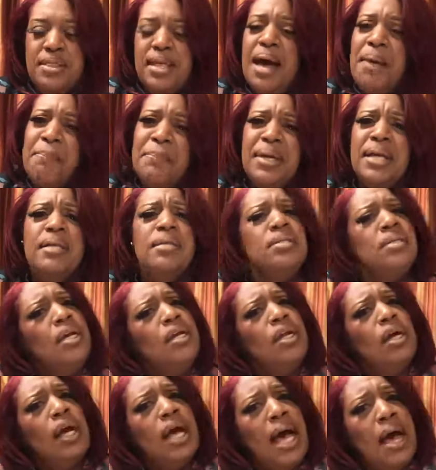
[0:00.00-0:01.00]
That means
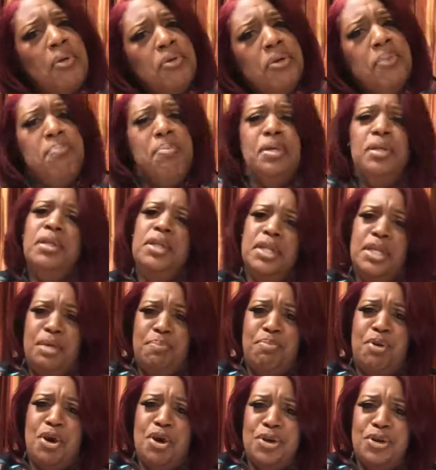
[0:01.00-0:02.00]
an accountability
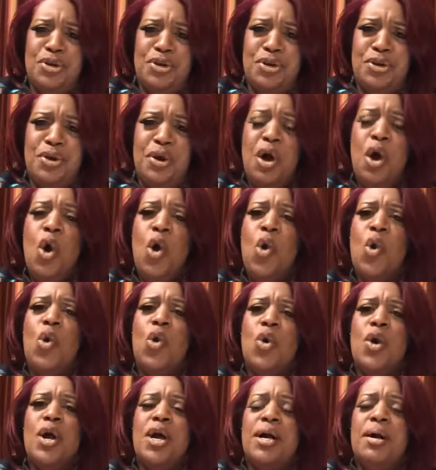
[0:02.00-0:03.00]
partner,
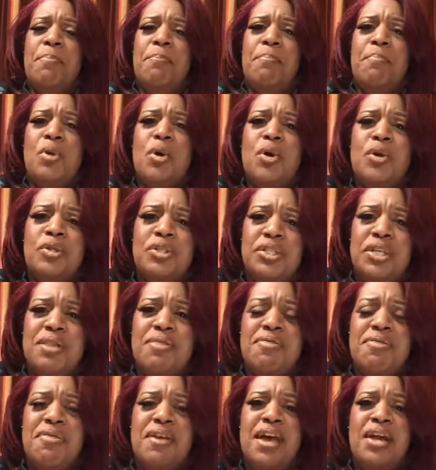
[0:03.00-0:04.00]
or a
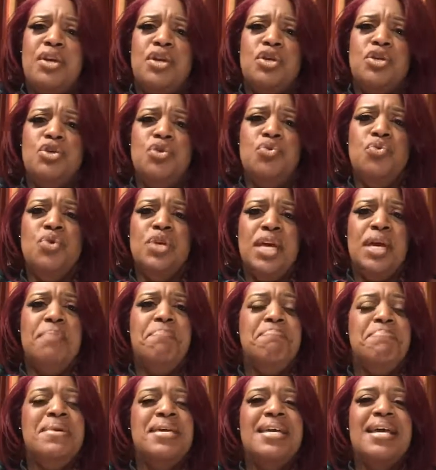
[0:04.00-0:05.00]
person that you
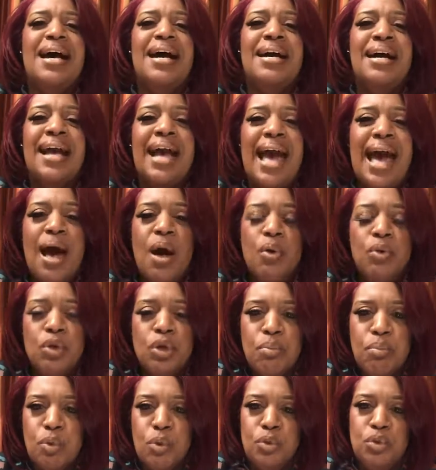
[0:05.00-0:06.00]
can be
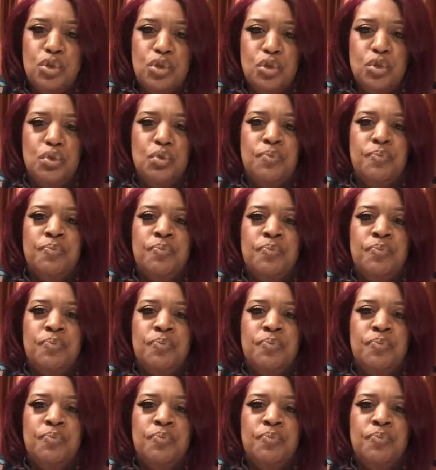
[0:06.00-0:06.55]
accountable to.